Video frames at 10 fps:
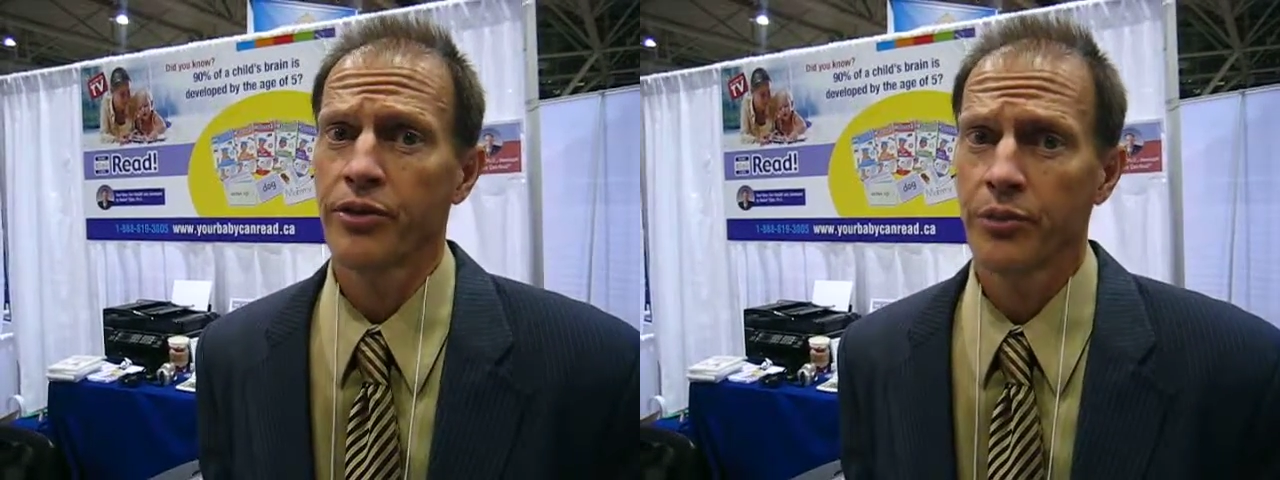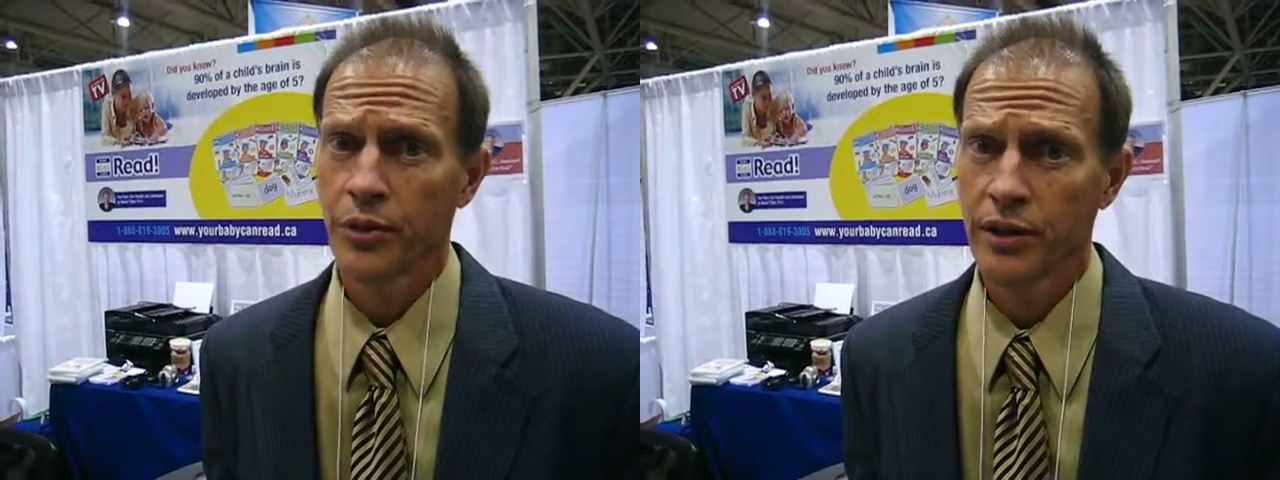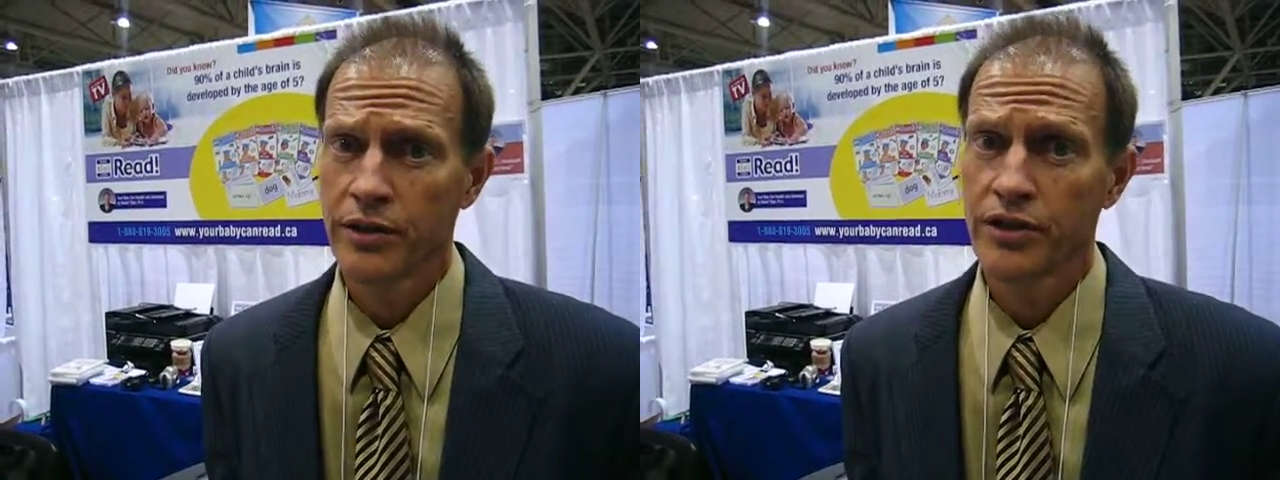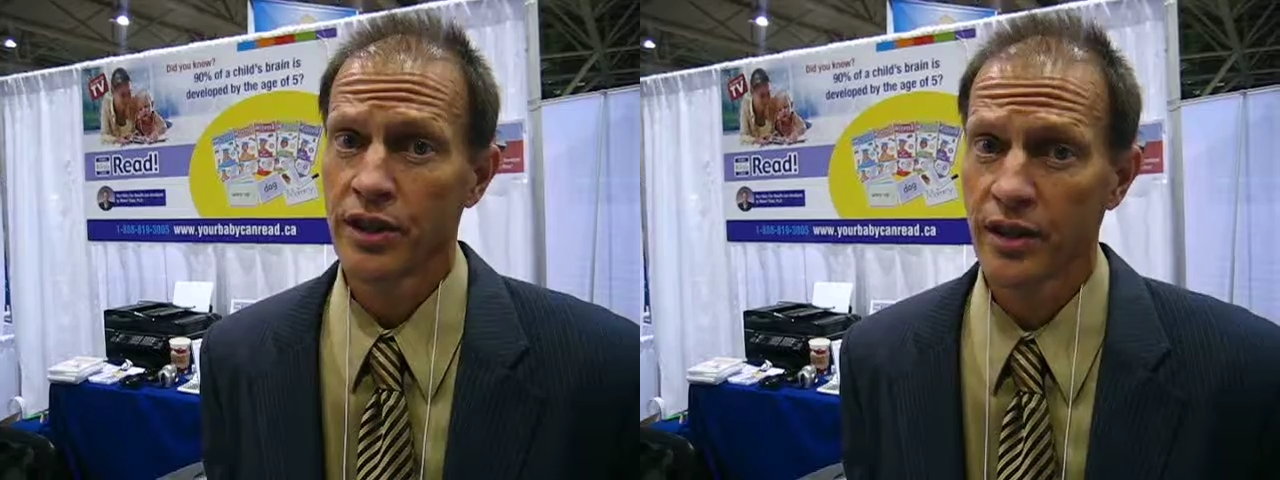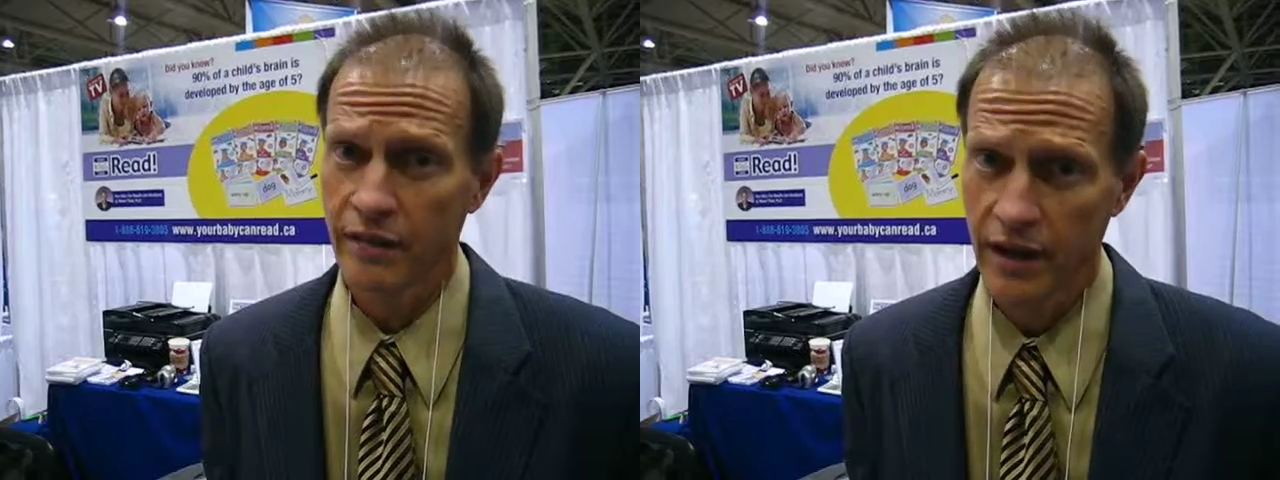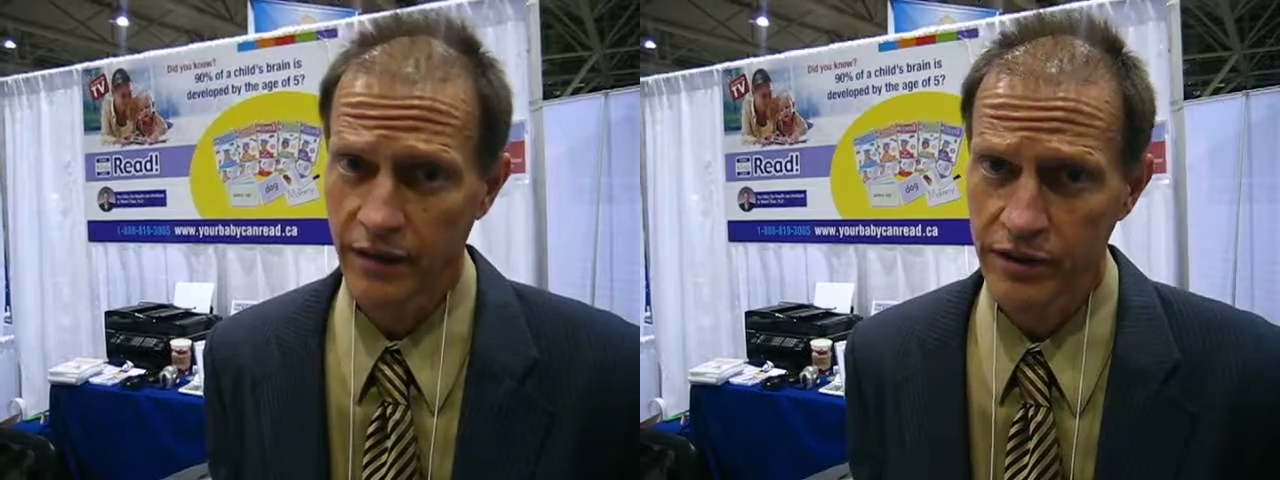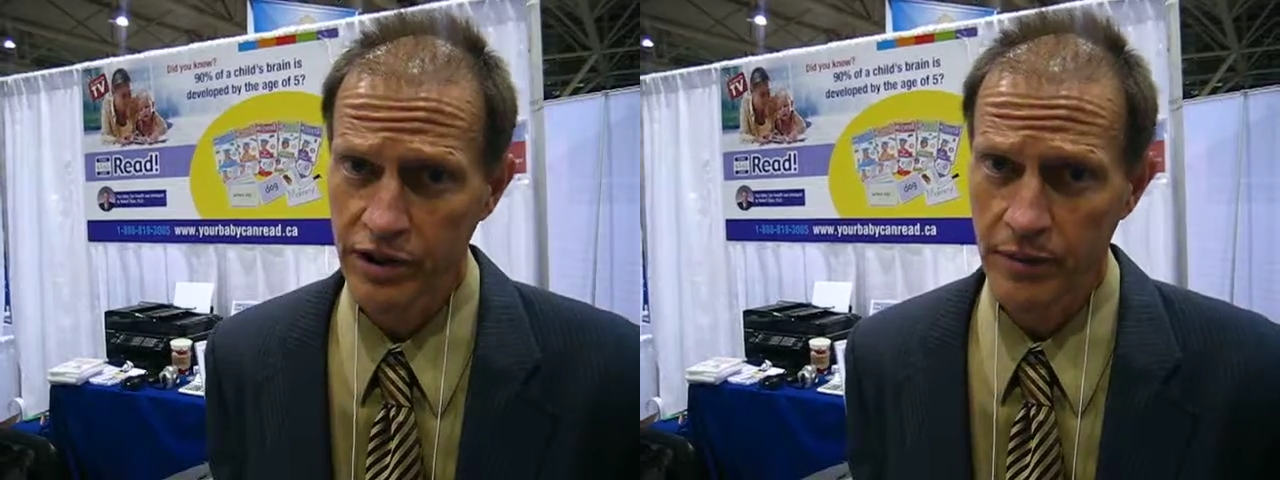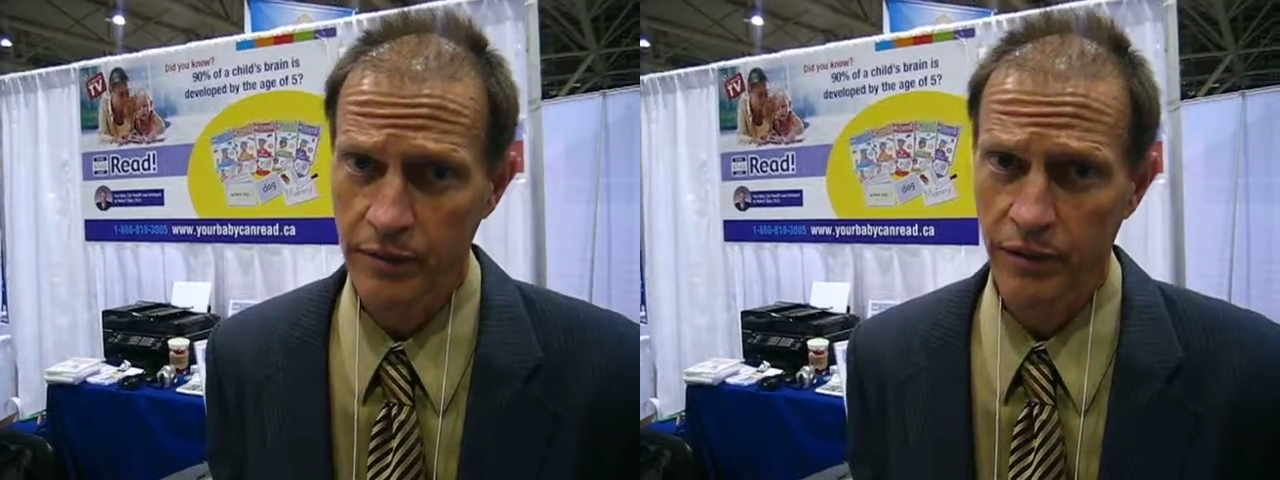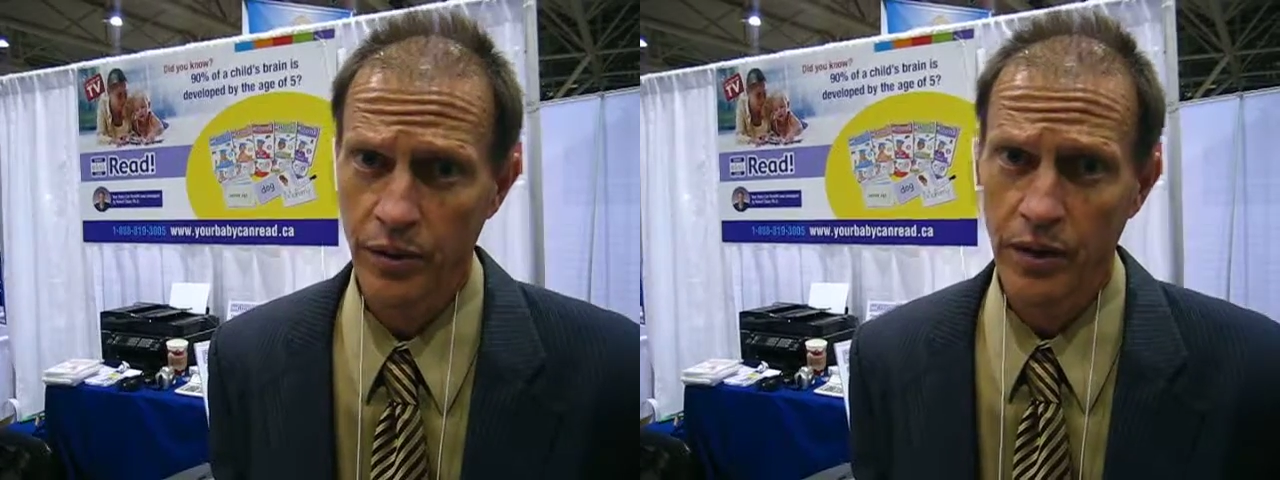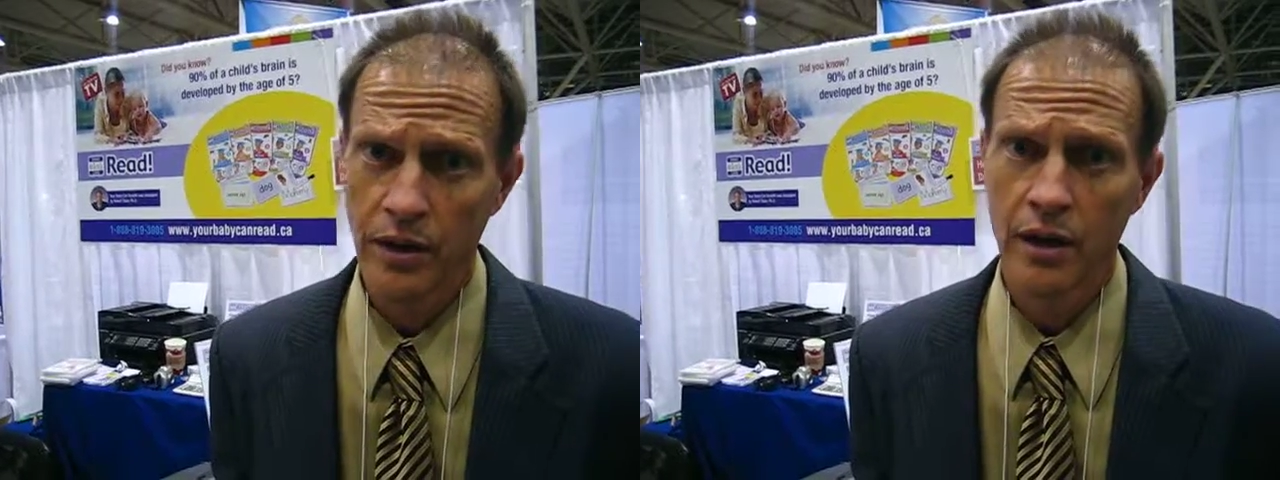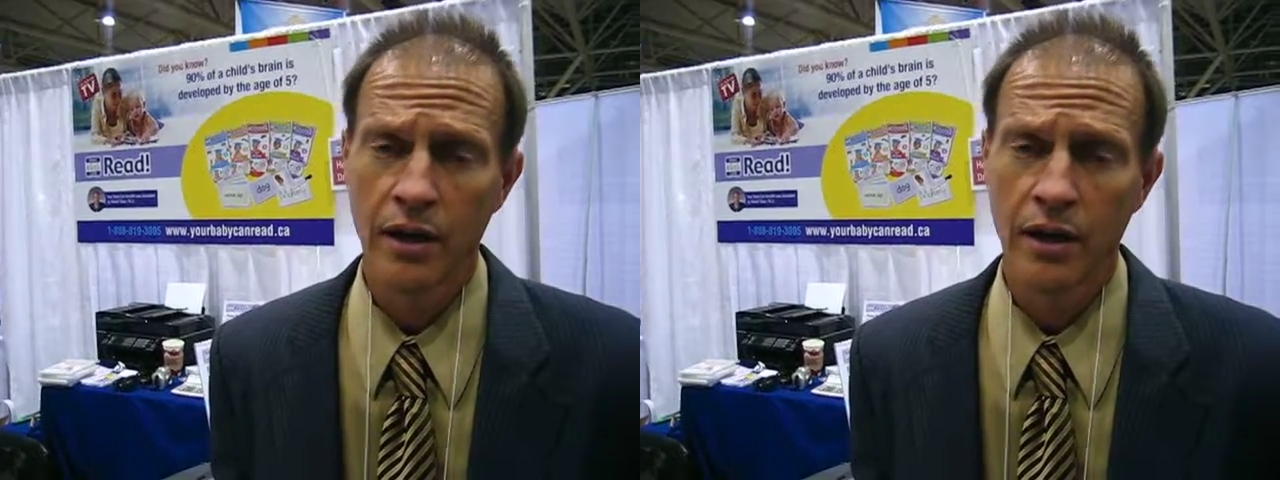the words that they've never seen before.